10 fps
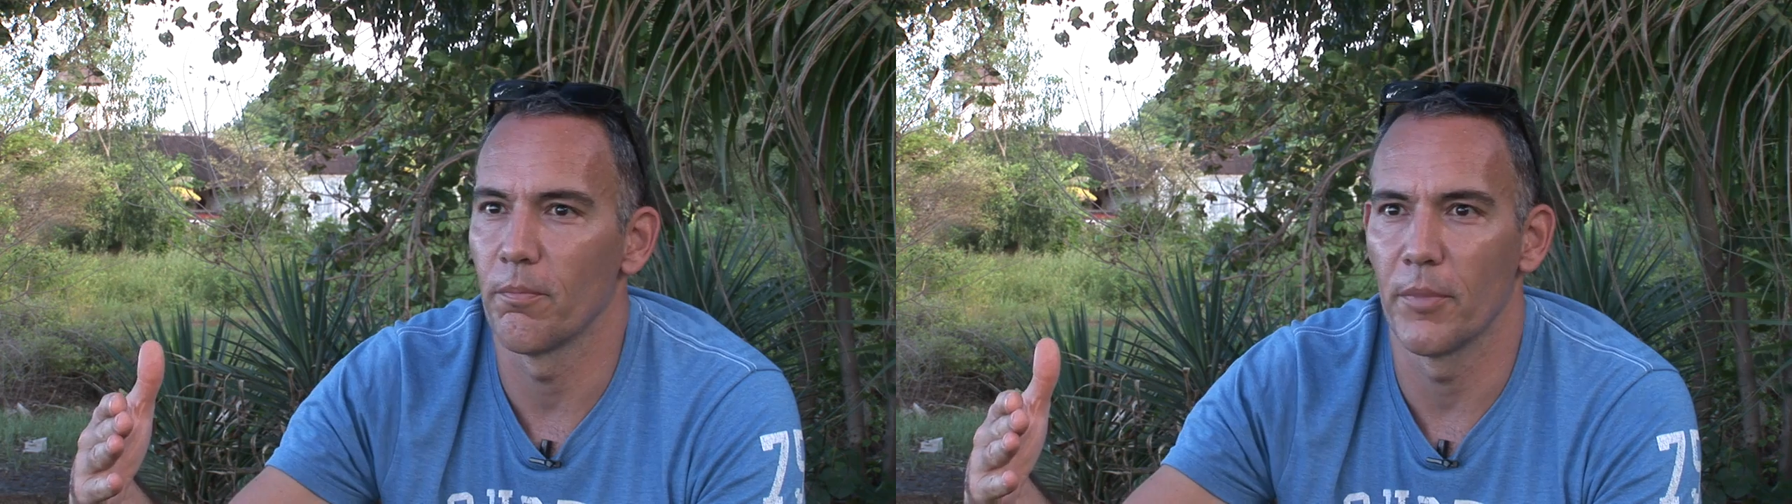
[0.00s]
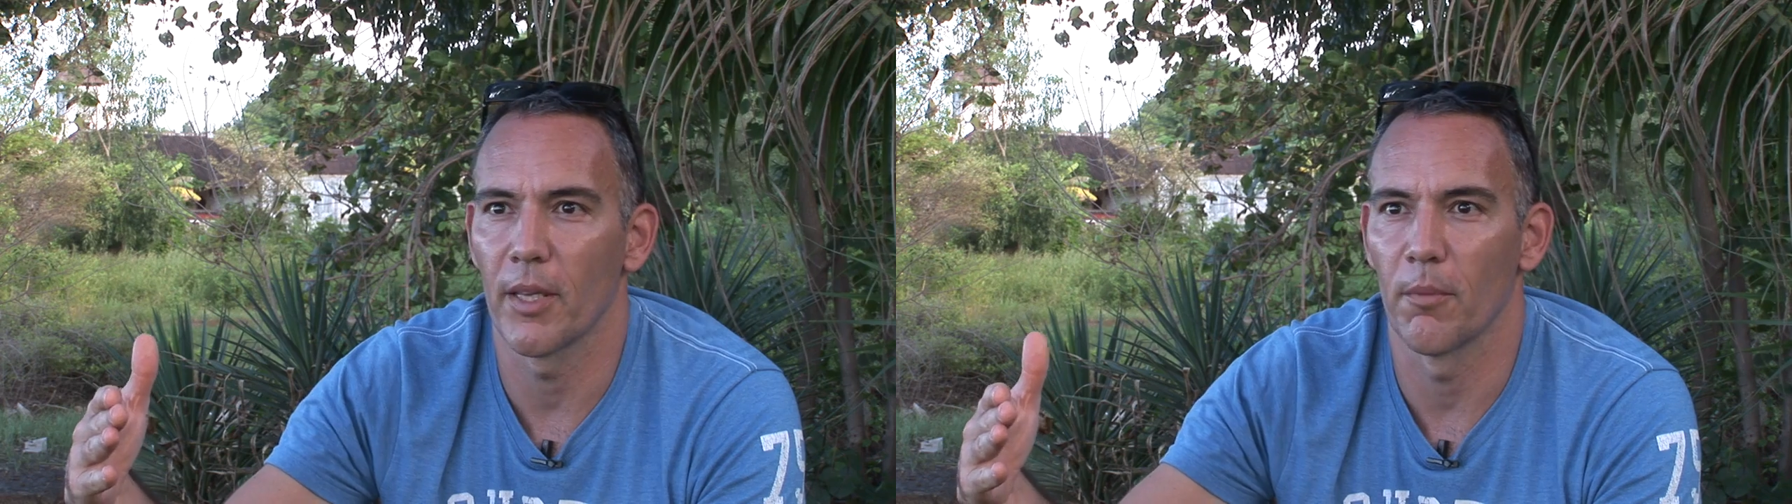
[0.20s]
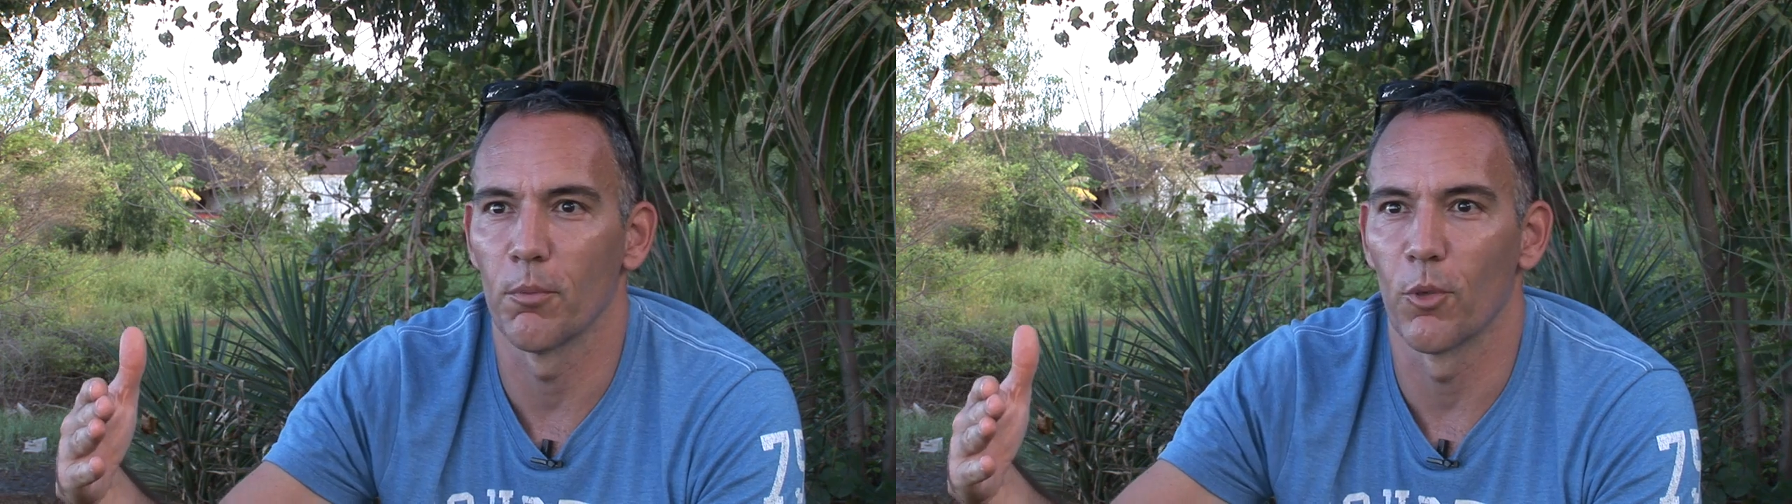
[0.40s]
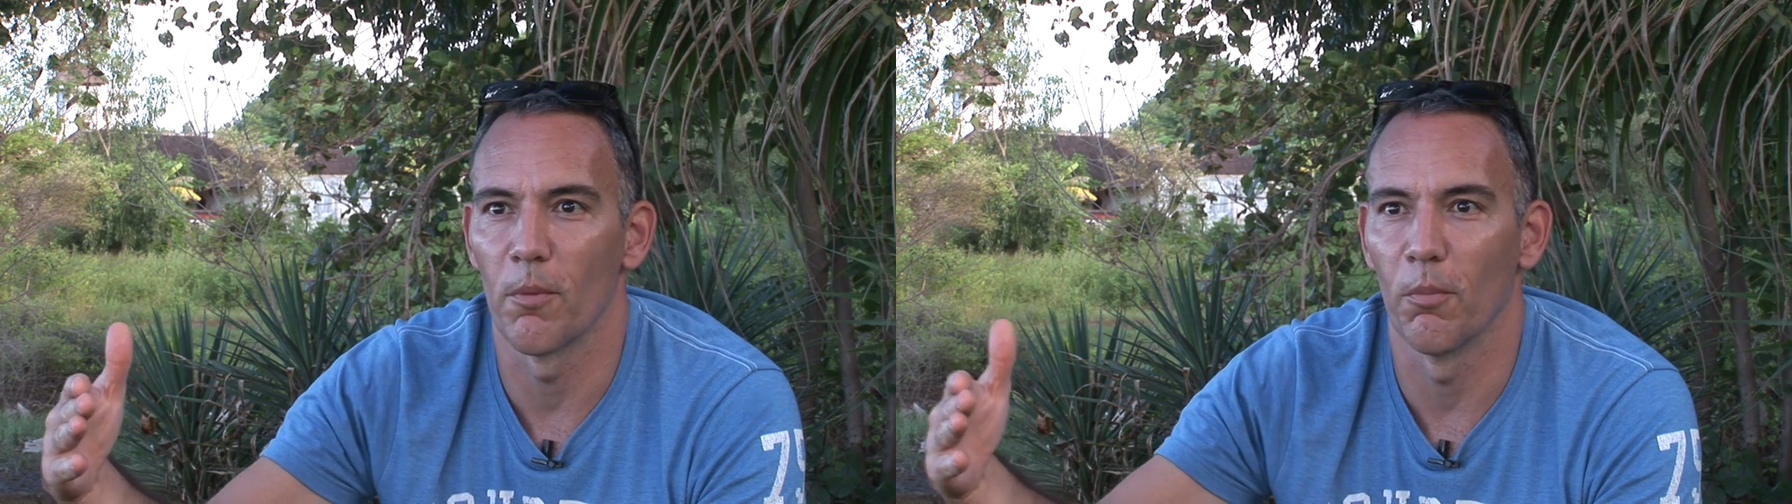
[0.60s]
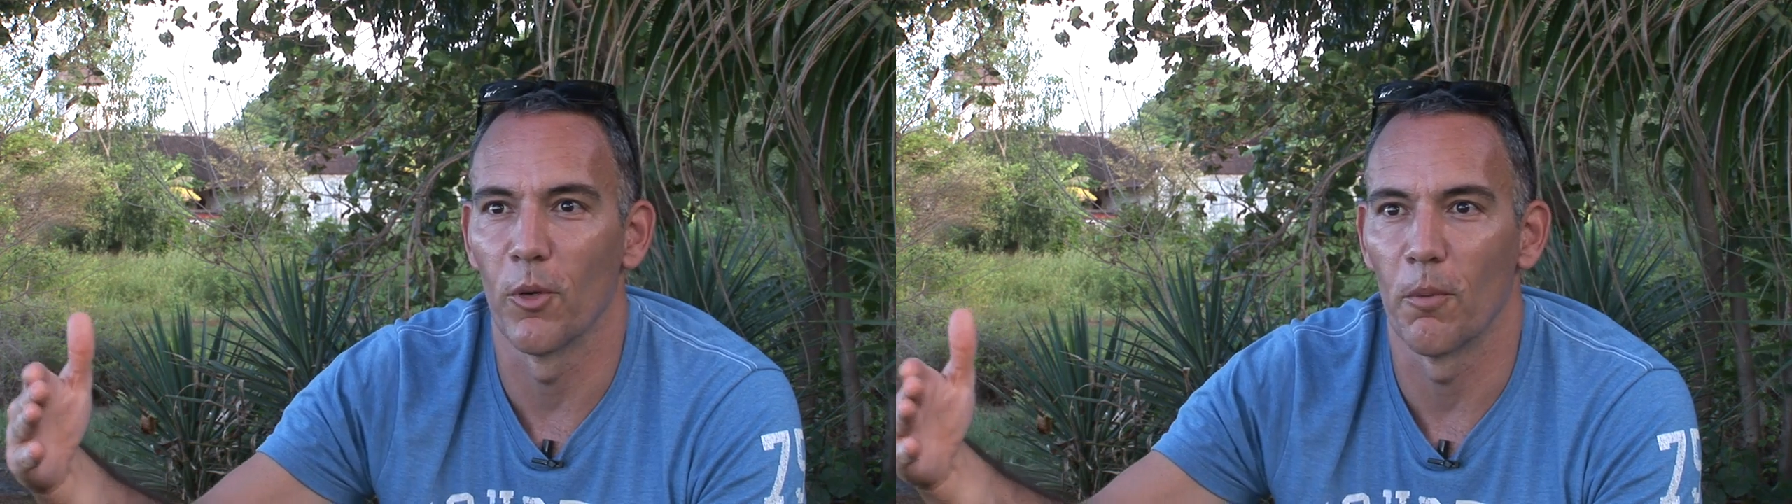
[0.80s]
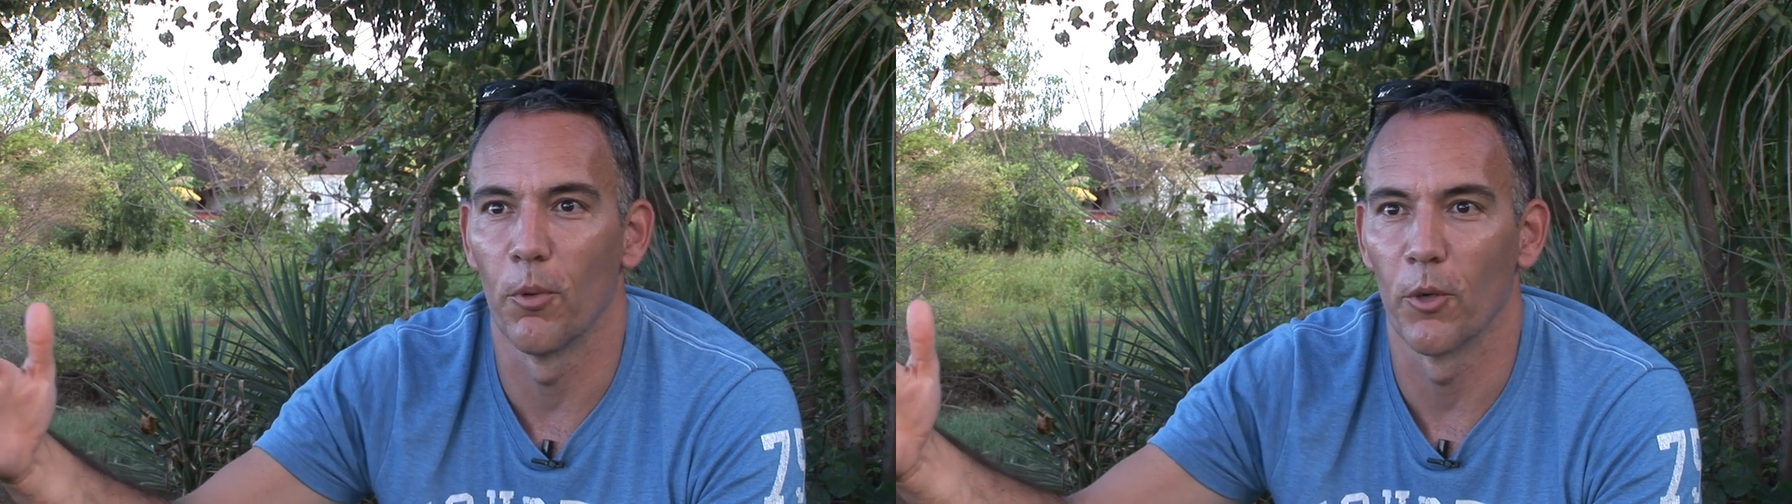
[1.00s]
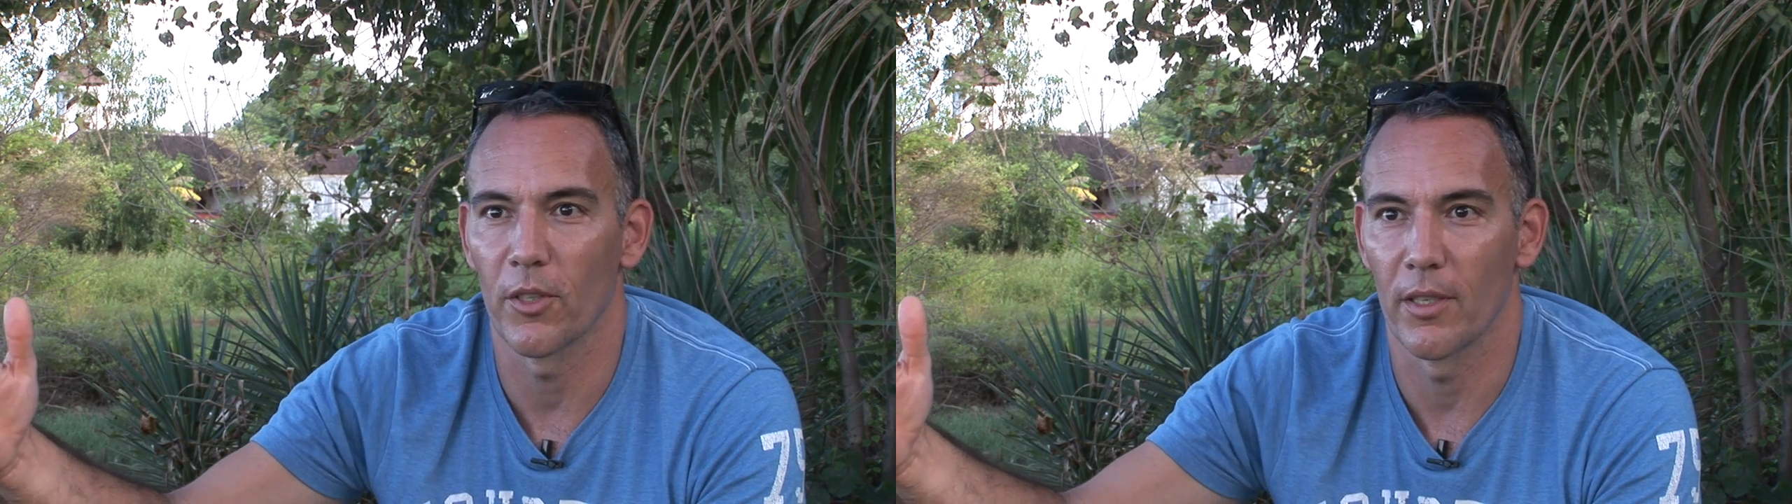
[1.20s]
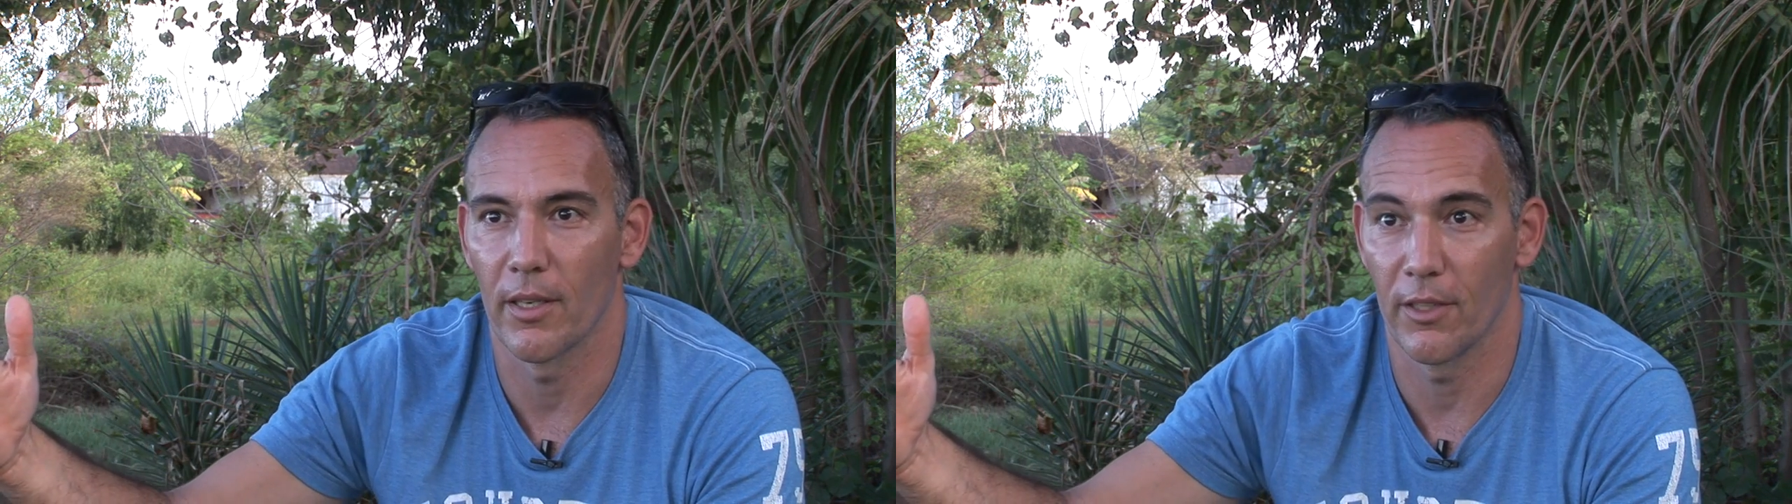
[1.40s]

becomes more and more important